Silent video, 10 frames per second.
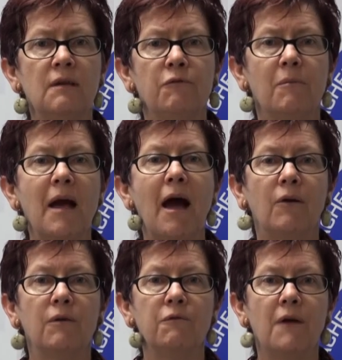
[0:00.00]
from
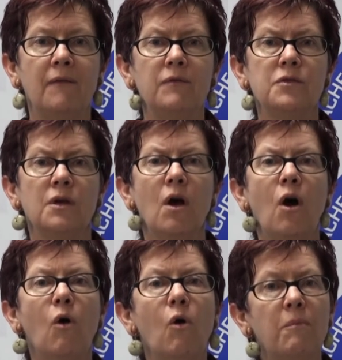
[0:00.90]
current funds
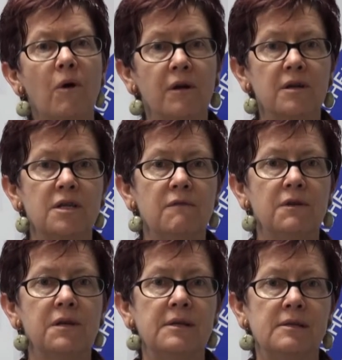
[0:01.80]
or
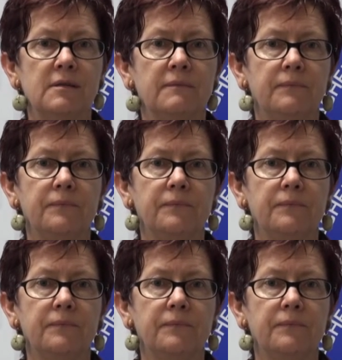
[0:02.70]
productivities.